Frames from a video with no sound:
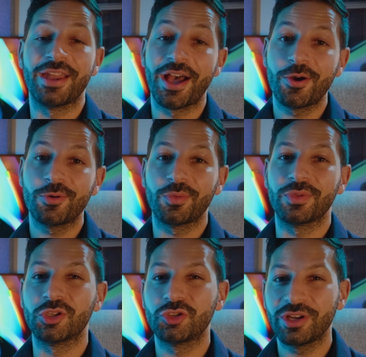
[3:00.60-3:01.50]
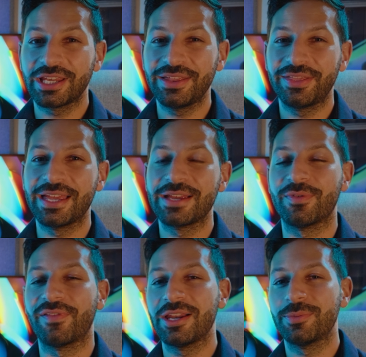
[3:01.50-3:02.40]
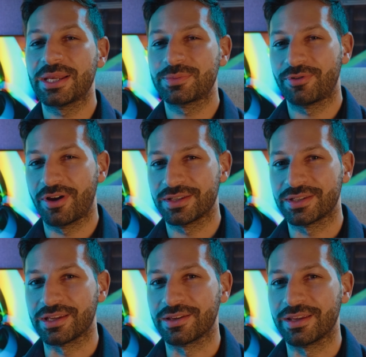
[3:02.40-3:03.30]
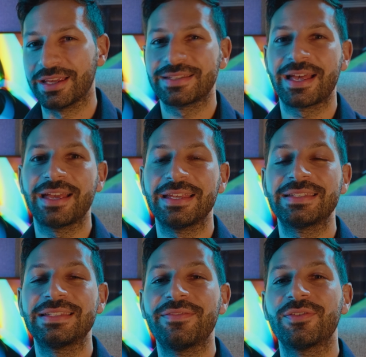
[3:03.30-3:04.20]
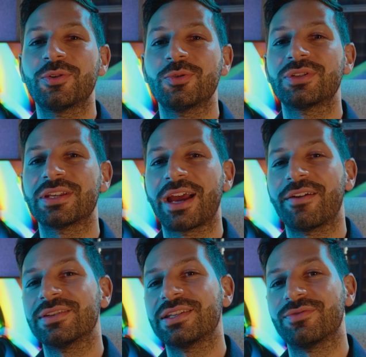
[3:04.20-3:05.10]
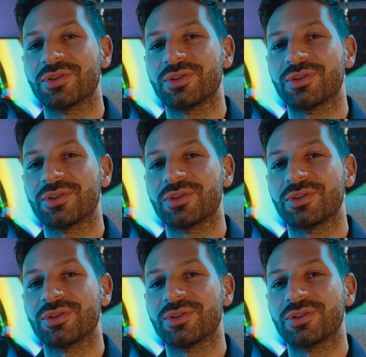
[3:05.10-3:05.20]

Now, the tricky thing with value-based pricing is that it's difficult to guarantee